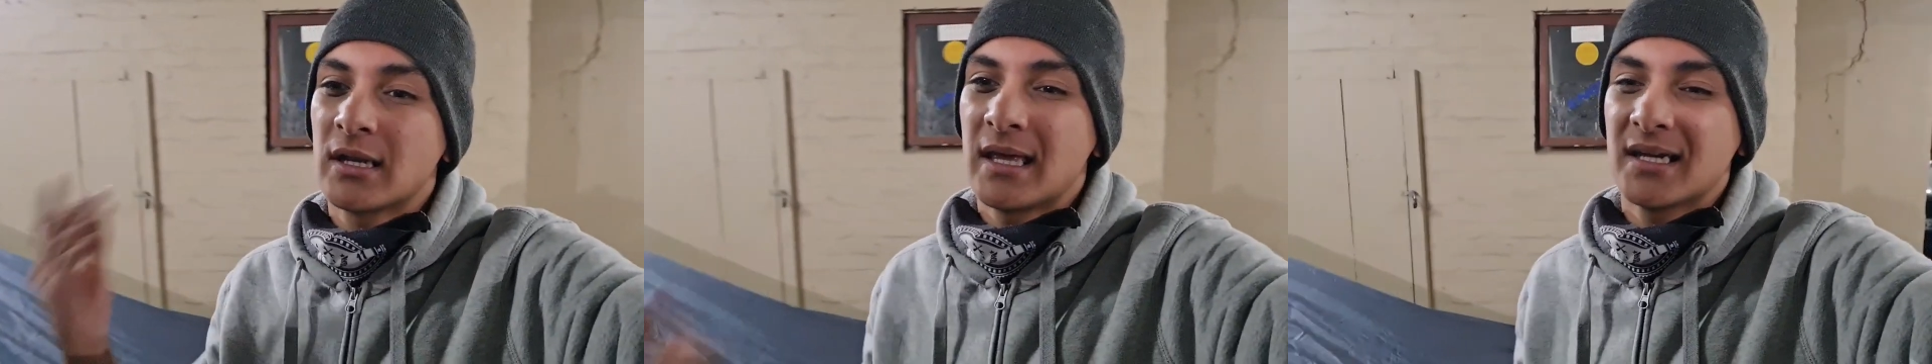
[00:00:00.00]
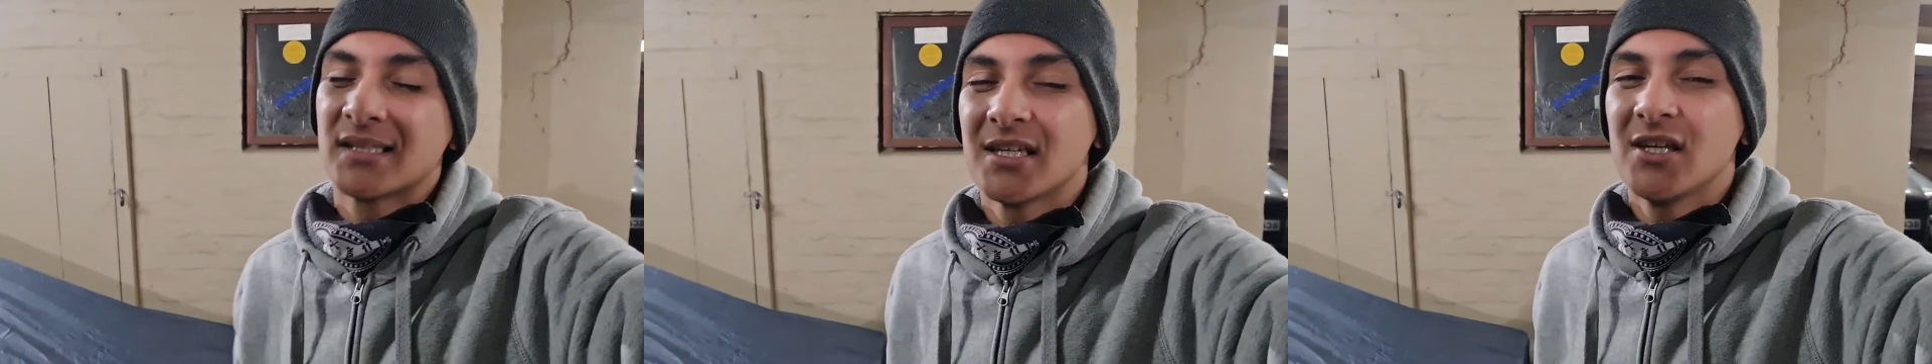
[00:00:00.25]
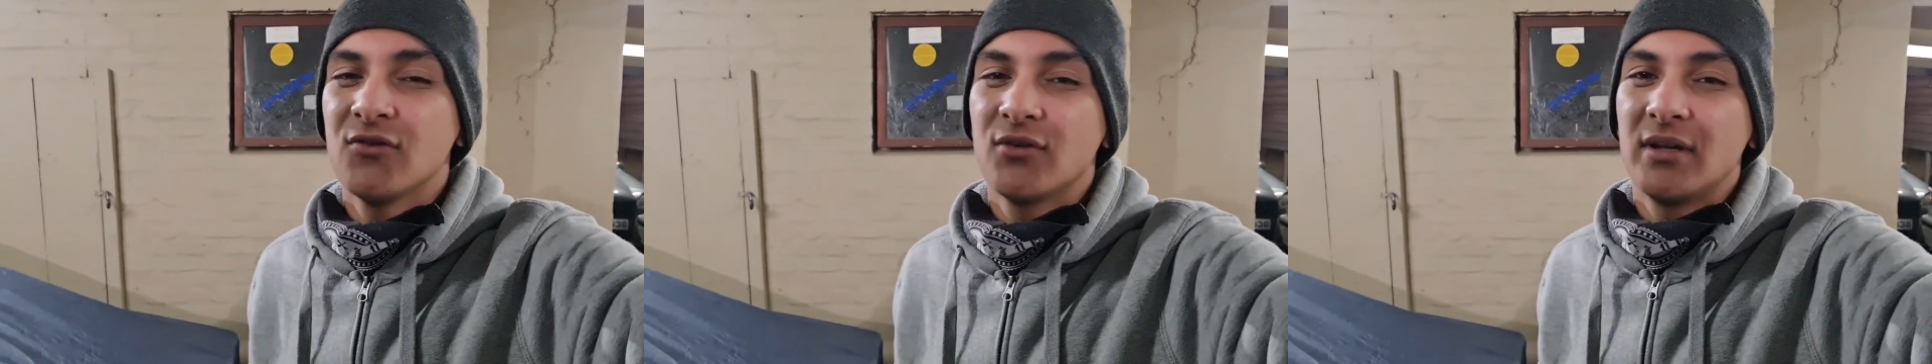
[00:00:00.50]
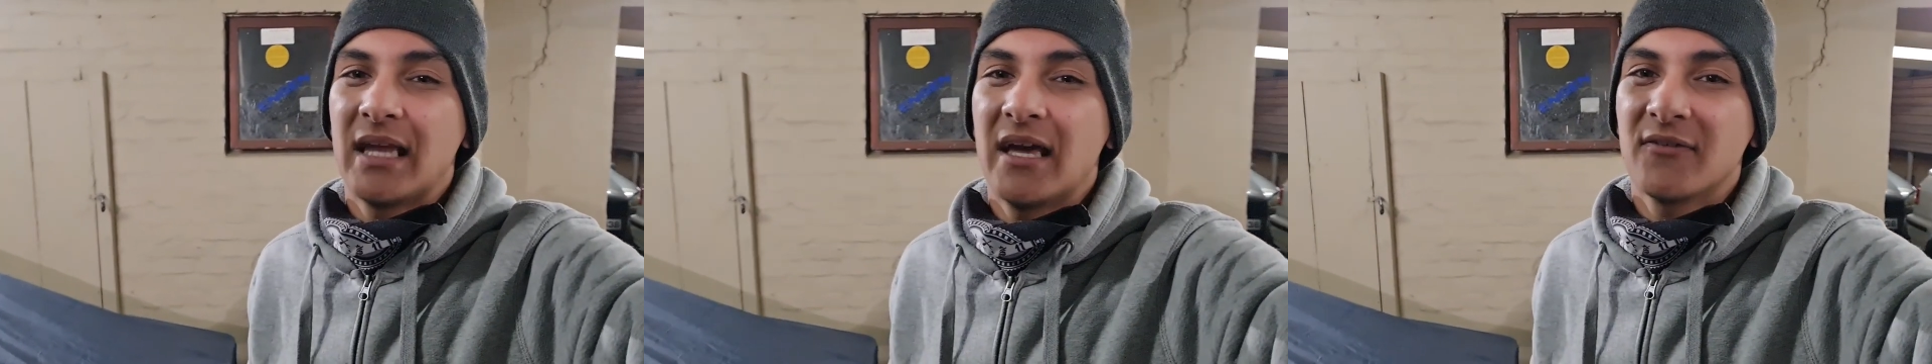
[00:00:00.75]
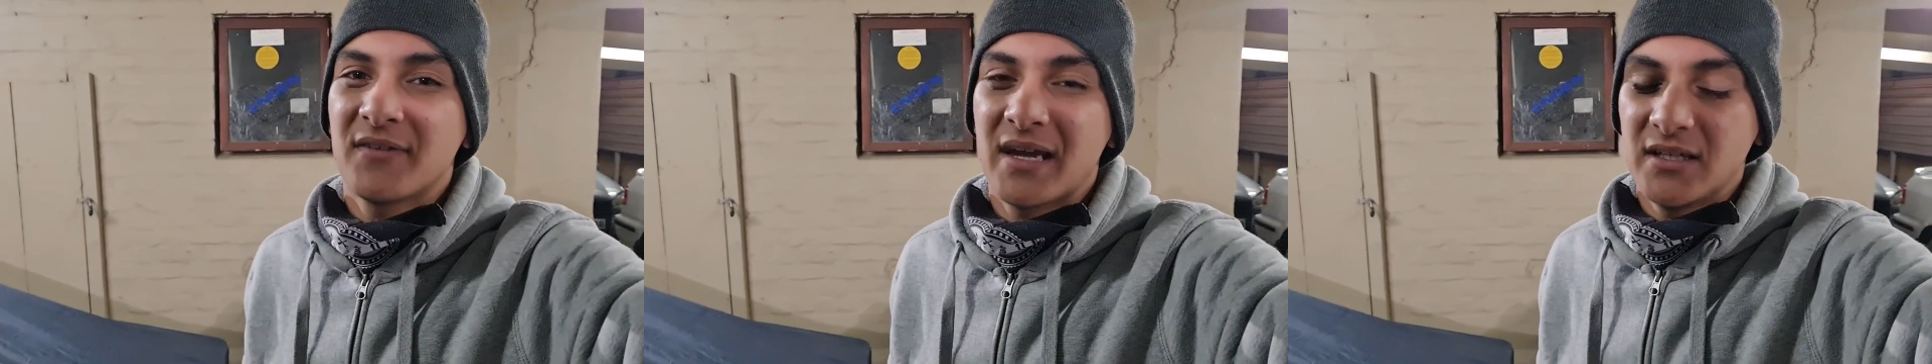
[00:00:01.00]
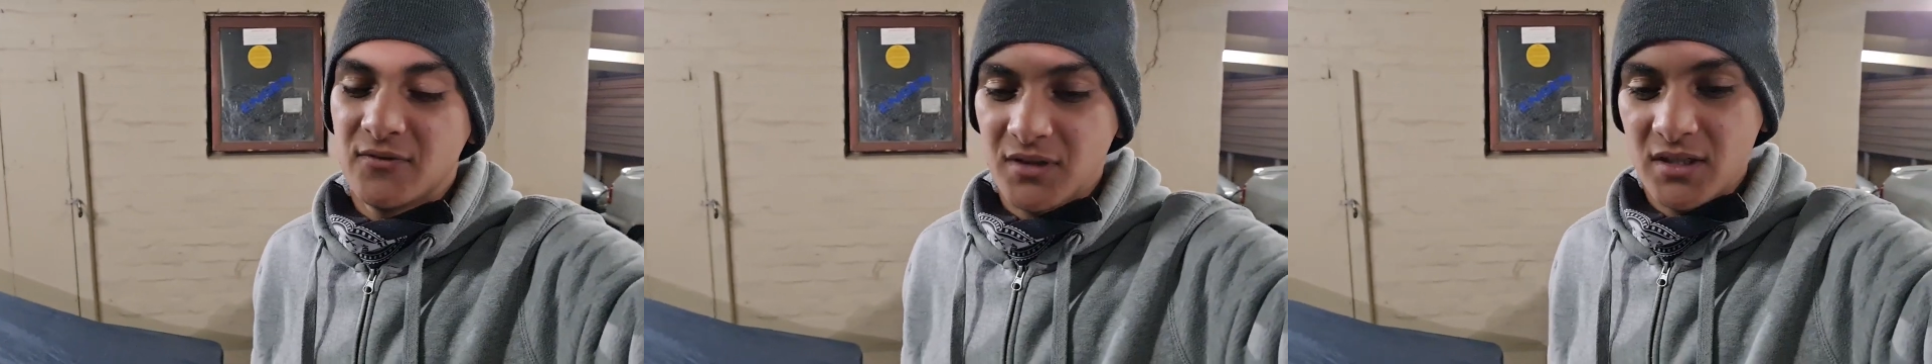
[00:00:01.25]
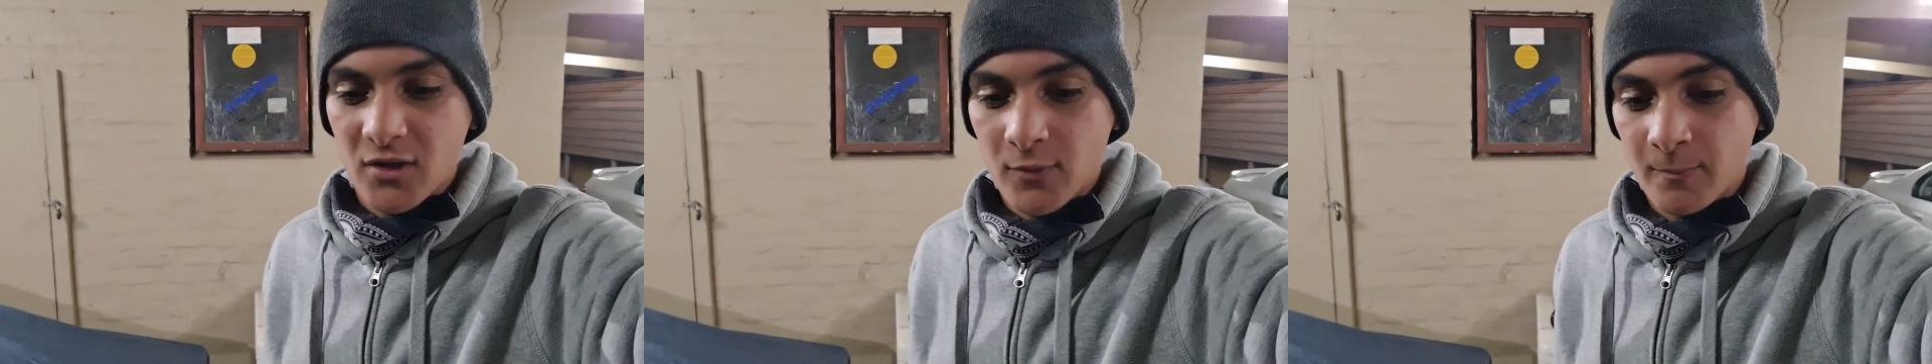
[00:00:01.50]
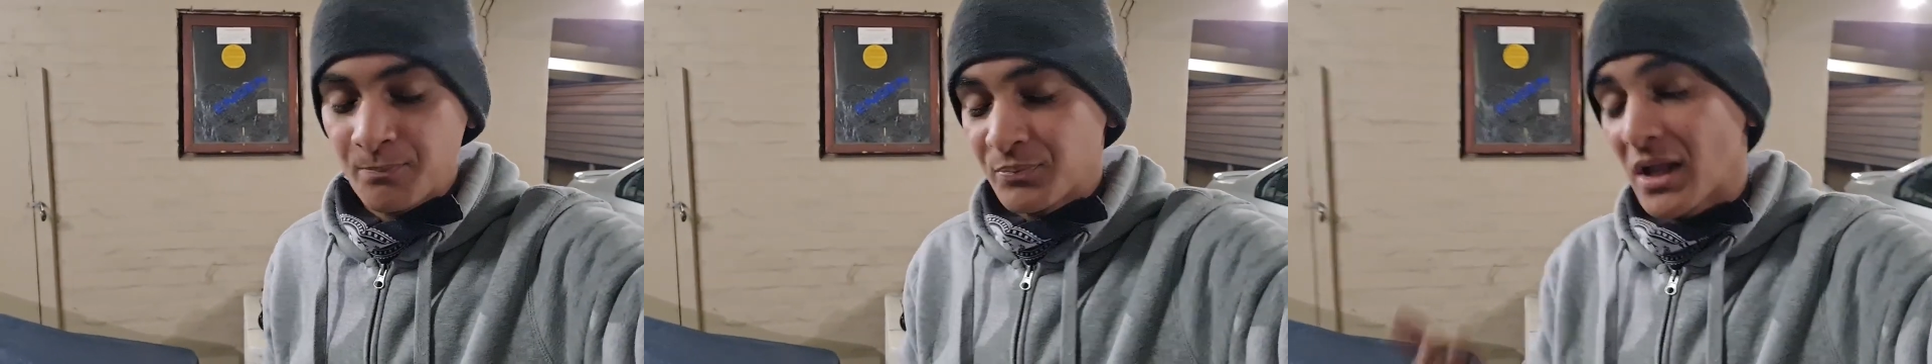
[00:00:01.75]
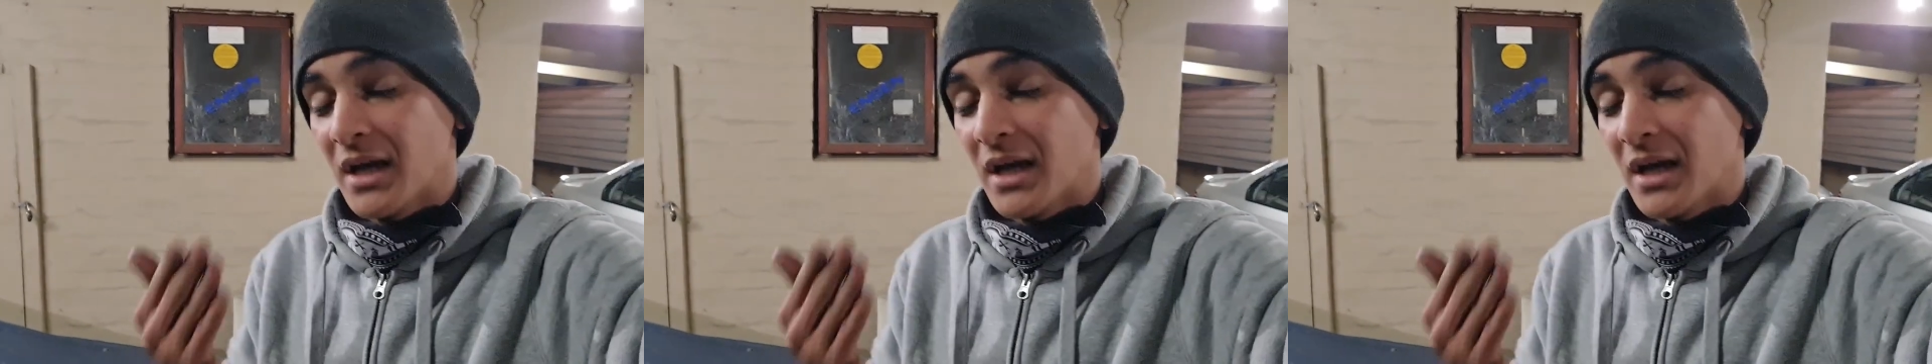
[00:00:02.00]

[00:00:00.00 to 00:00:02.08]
like a daily life kind of video.